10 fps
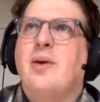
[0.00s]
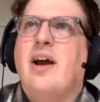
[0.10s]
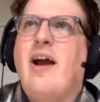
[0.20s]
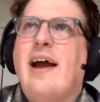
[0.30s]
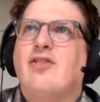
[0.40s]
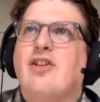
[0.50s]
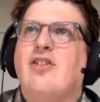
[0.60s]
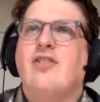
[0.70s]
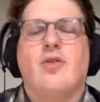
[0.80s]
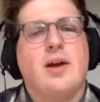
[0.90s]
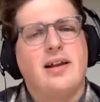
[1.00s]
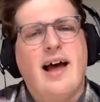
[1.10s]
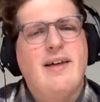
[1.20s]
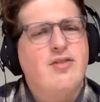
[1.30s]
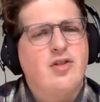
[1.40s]
We are actually just doing a
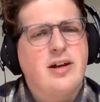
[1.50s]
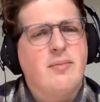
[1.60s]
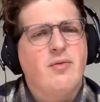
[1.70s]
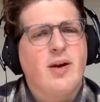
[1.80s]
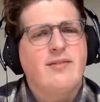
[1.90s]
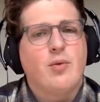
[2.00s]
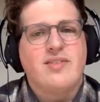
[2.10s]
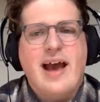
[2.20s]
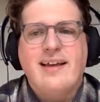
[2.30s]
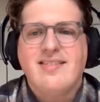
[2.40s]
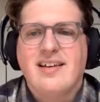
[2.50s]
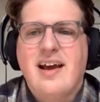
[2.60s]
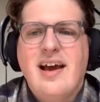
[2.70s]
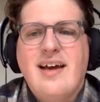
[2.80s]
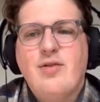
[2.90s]
live stream of whatever was asked.
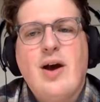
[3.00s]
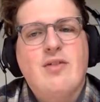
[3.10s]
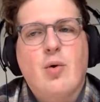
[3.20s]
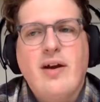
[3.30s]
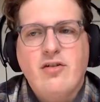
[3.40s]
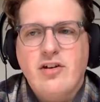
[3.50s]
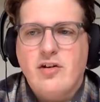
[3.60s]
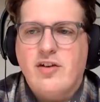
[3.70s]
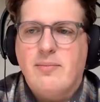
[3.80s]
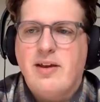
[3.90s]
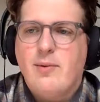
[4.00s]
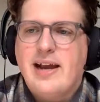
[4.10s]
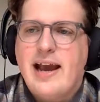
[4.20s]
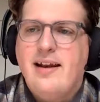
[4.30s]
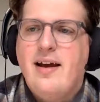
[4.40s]
If you have a question or something, we
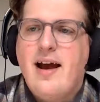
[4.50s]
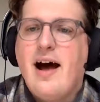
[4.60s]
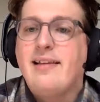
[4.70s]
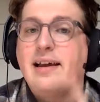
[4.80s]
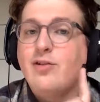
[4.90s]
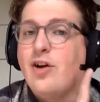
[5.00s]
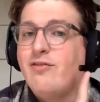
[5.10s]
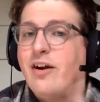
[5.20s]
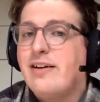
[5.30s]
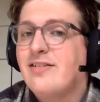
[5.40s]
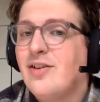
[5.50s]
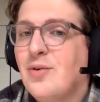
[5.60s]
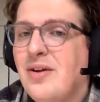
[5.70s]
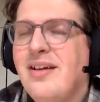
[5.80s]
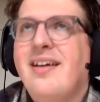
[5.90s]
can. I'll let you know very
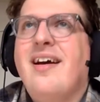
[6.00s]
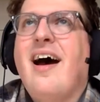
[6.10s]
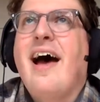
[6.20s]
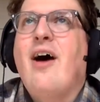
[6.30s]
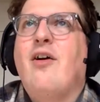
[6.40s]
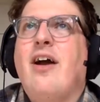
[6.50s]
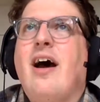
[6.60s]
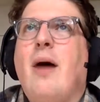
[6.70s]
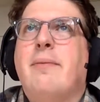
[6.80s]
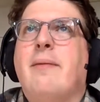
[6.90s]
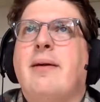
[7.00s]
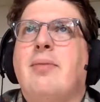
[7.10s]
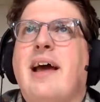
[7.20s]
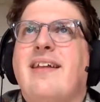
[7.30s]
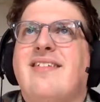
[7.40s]
soon our upcoming
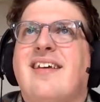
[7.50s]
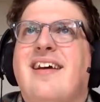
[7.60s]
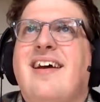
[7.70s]
plans.